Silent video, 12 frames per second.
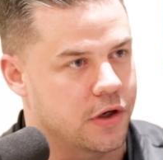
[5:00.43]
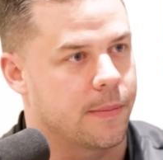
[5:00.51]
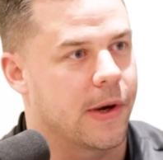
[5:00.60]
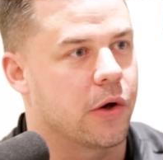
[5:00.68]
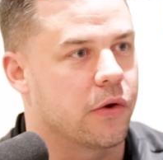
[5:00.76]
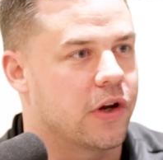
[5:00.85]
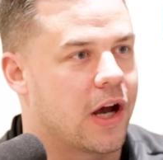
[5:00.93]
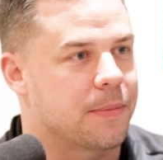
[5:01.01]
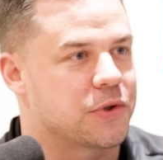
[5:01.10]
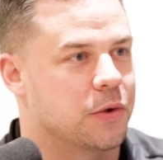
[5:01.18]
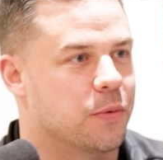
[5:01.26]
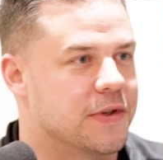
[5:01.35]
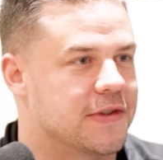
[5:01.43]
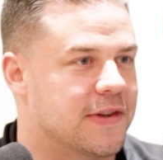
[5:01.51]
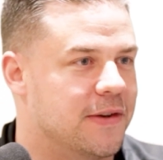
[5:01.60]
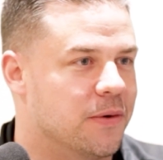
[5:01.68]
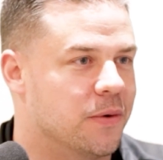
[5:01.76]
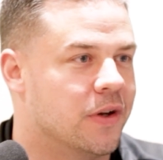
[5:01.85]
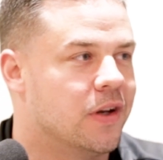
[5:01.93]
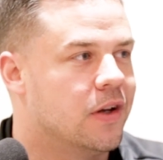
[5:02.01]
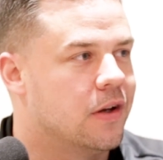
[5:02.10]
My only option was to,